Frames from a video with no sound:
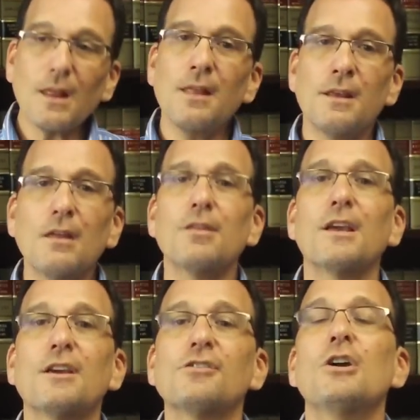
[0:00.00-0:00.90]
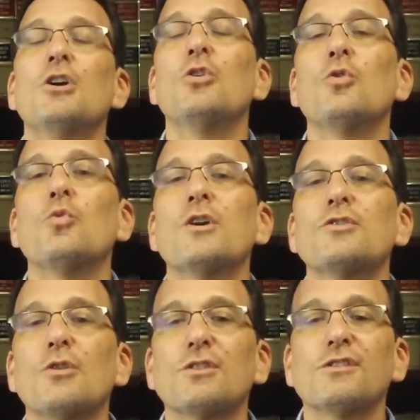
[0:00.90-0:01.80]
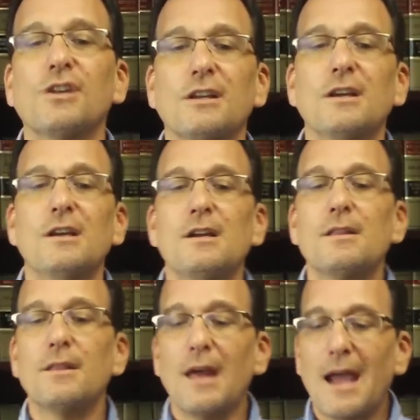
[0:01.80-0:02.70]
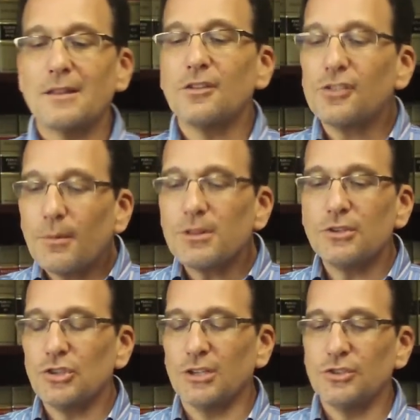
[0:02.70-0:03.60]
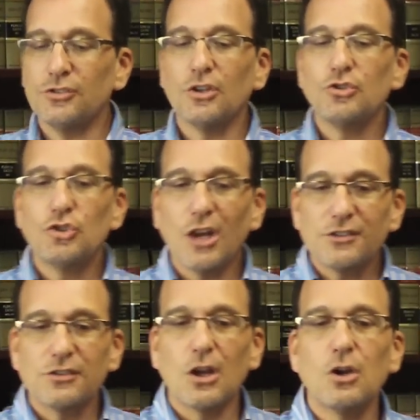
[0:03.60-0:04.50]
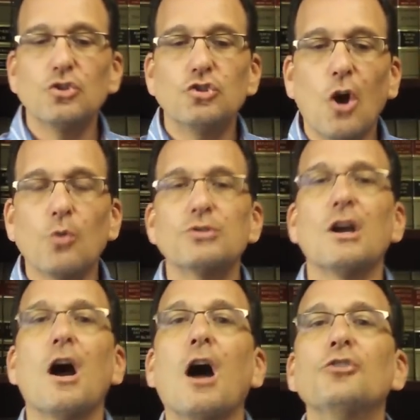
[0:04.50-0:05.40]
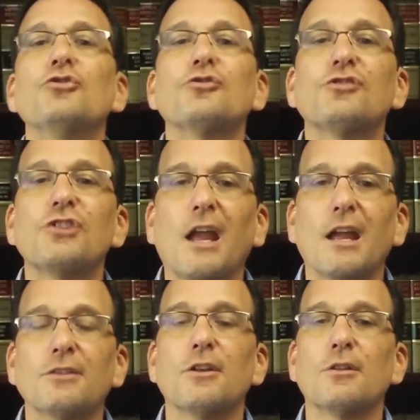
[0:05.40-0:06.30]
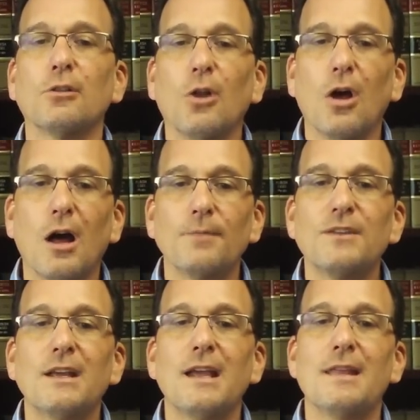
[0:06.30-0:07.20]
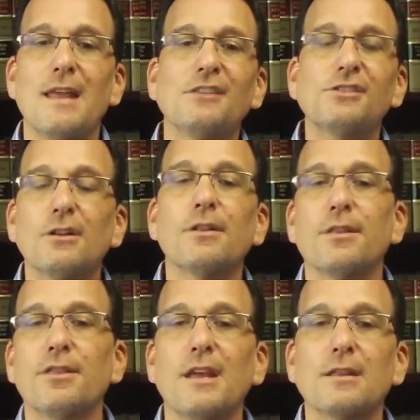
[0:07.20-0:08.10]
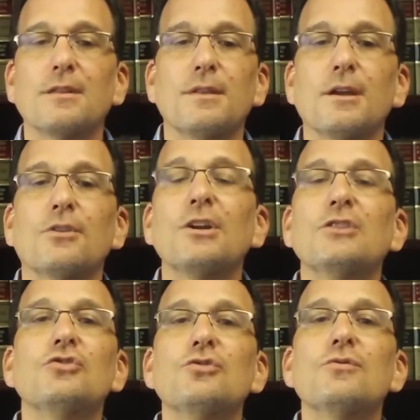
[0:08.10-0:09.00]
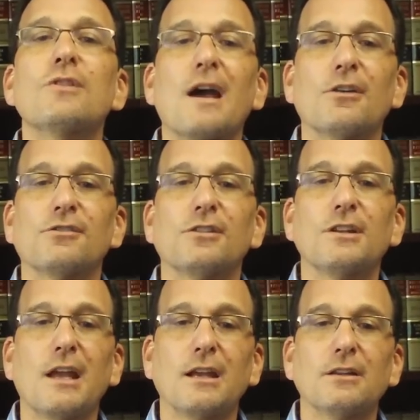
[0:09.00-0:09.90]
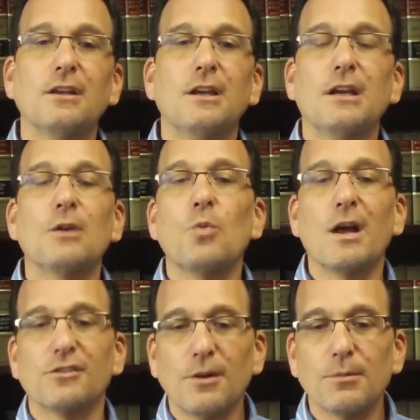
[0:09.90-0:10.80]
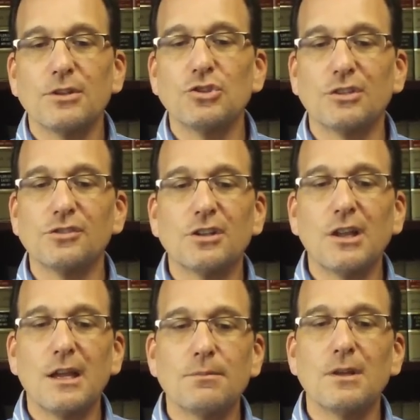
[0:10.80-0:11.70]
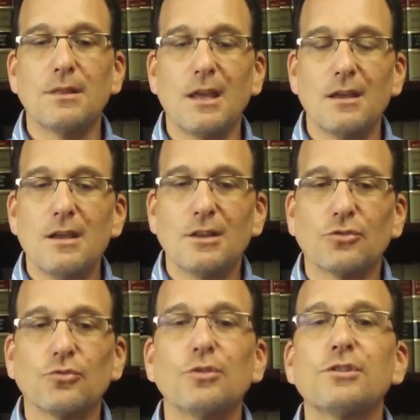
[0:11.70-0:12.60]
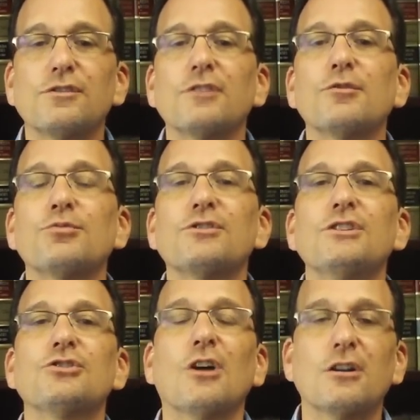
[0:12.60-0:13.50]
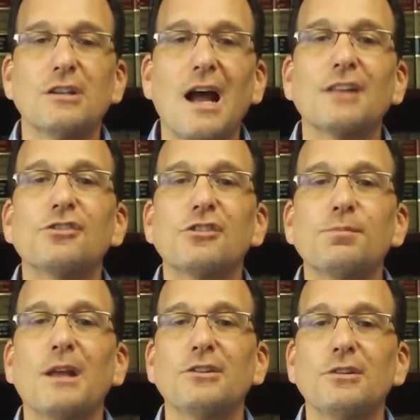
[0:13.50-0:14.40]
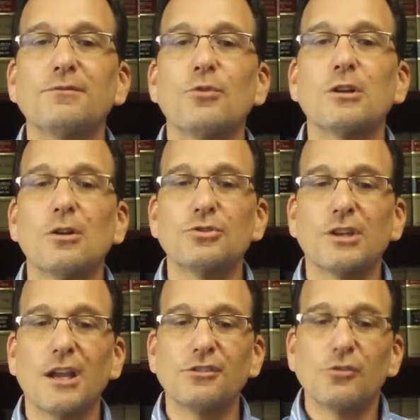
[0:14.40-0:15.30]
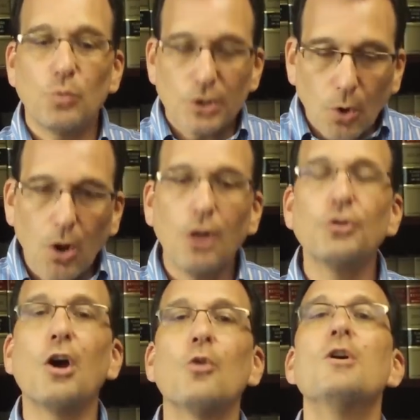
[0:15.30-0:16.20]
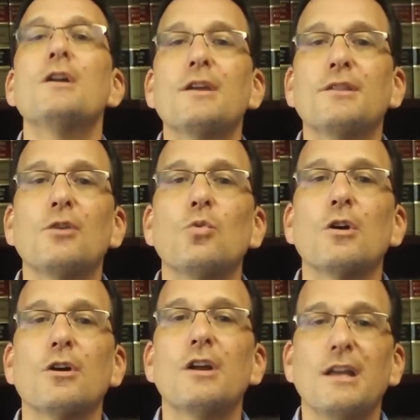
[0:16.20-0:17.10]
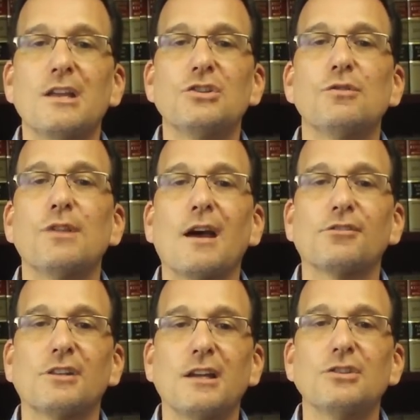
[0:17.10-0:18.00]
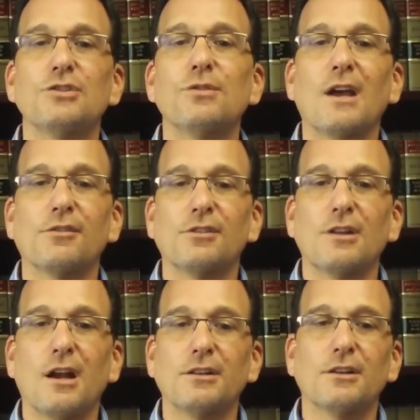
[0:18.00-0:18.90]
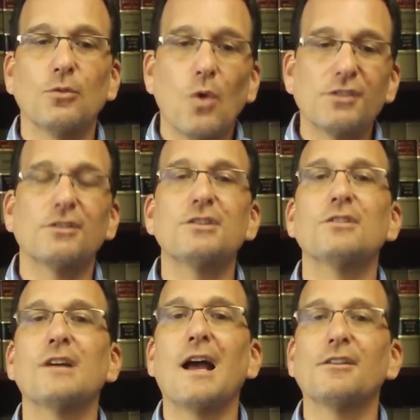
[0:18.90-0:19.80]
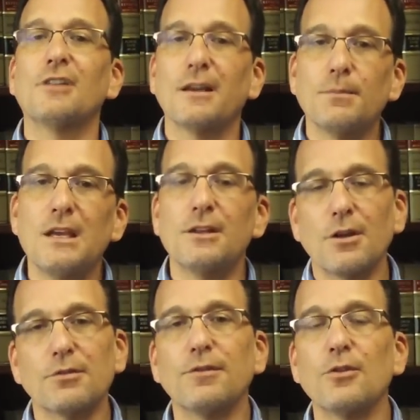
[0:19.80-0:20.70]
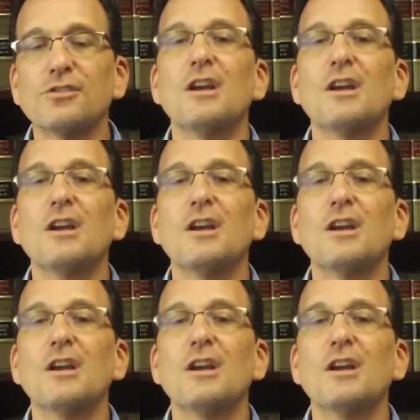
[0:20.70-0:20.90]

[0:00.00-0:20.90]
The other thing is, we're noticing that some of the judges just don't understand the law, and they still think that they're in 2008. And while some of the judges claim that the rules of civil procedure are not suspended in foreclosure cases, we all know that they were in 2008 and 2009, and it wasn't until guys like me and other folks